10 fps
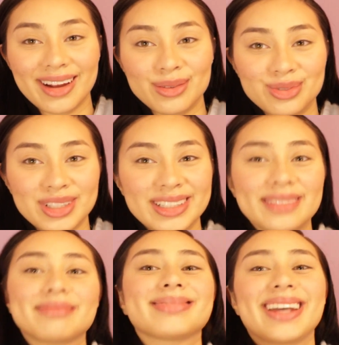I
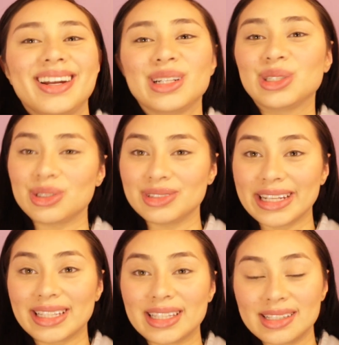really kind of don't
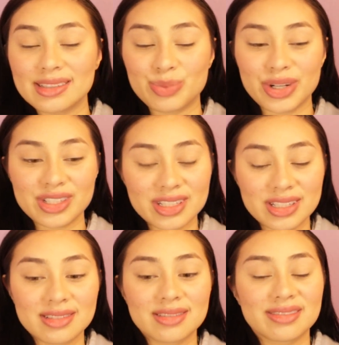like these
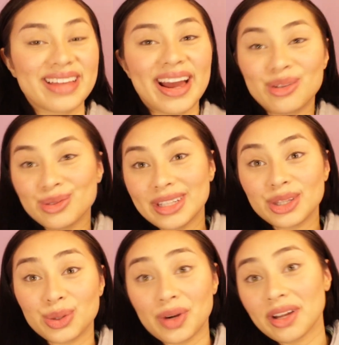brushes. I don't think
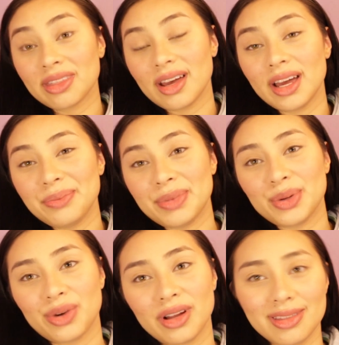they're worth the hype
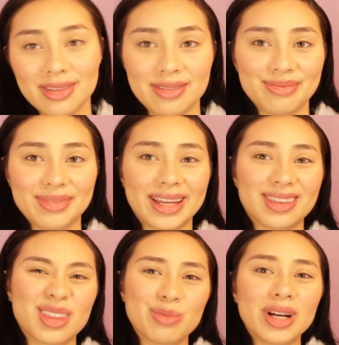and worth
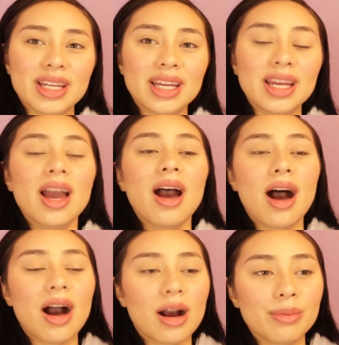like the money.
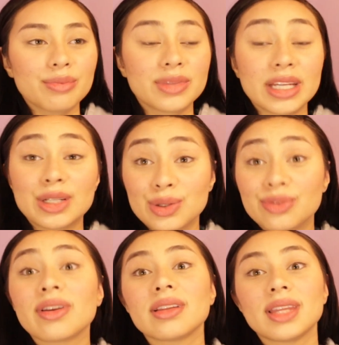They do
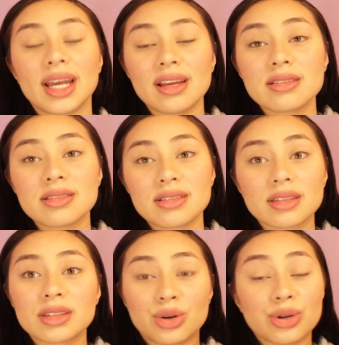feel nice,
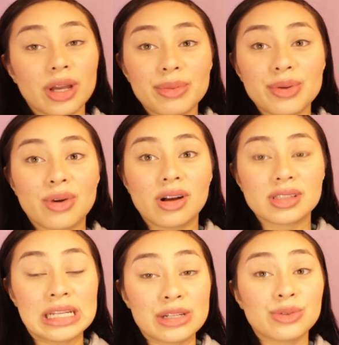don't get me
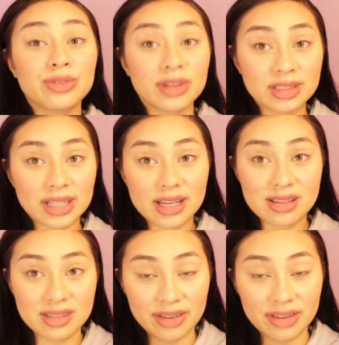wrong, they do feel nice.